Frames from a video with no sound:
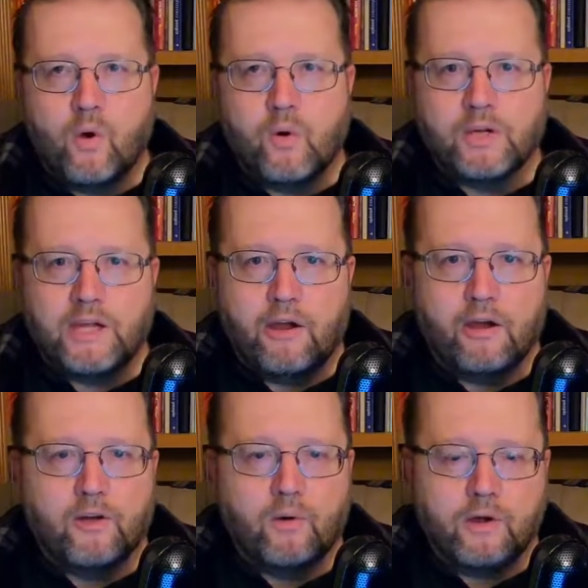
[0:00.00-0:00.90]
her
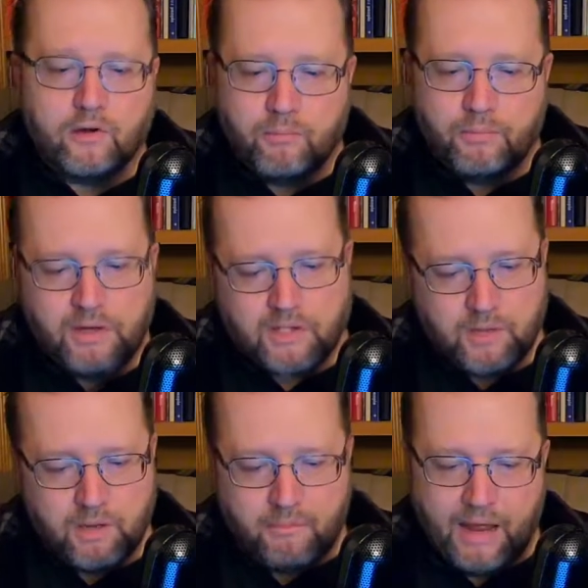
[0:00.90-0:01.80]
character under the bus when
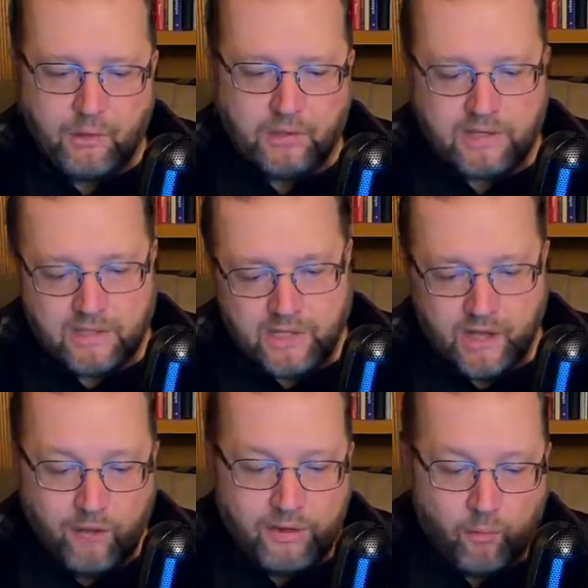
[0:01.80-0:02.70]
the Bible doesn't
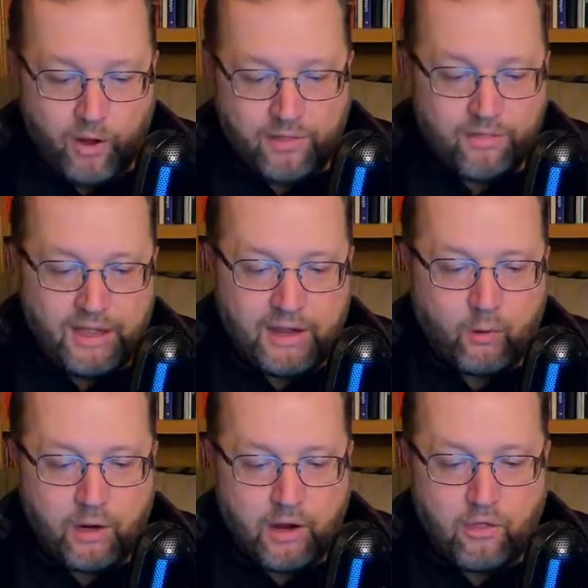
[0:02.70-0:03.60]
tell me one thing or
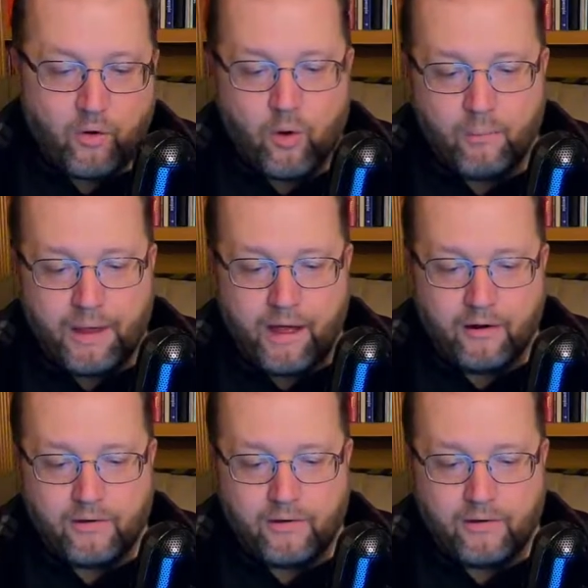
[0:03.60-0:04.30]
another about